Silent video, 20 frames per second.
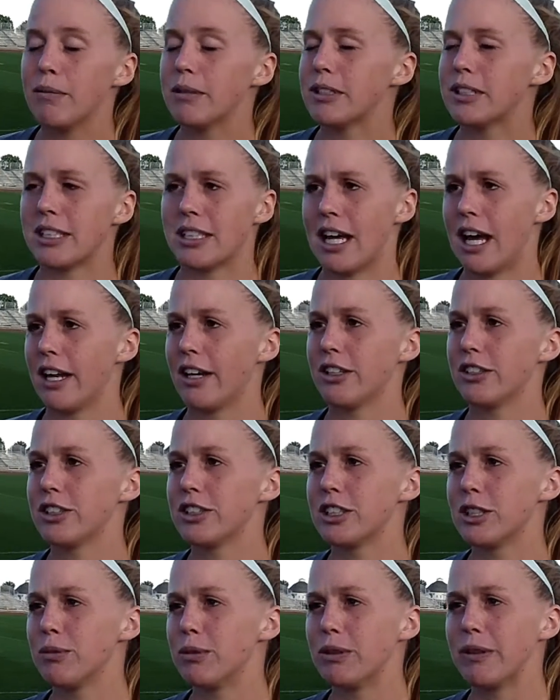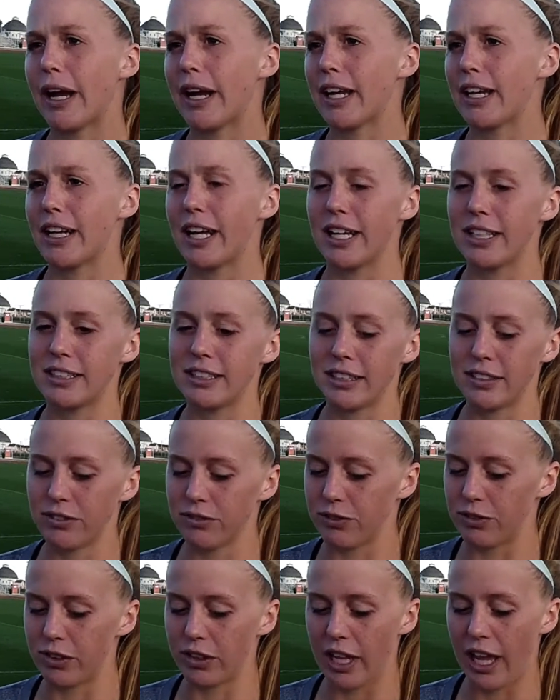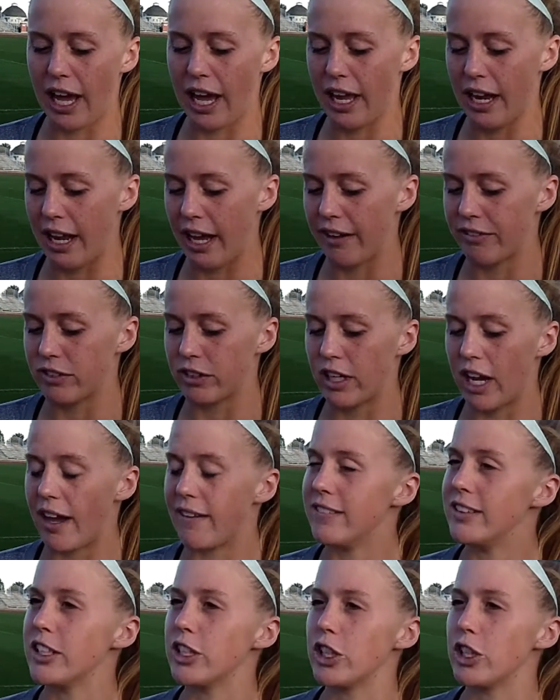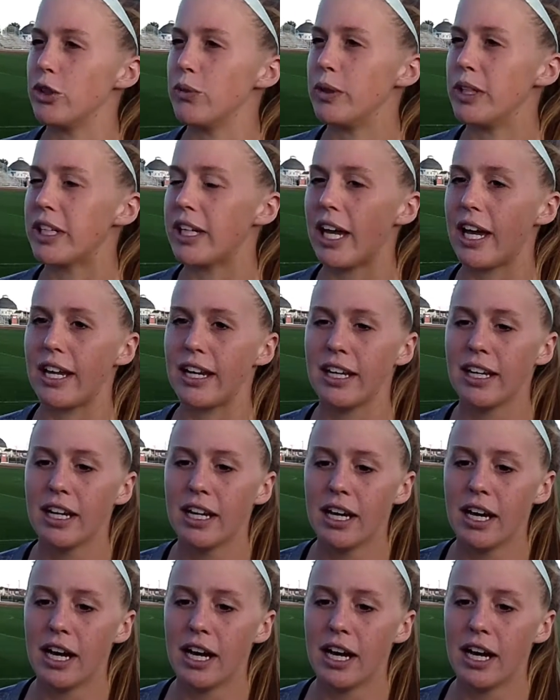Um, it's an honor just to be recognized for that after having a good weekend.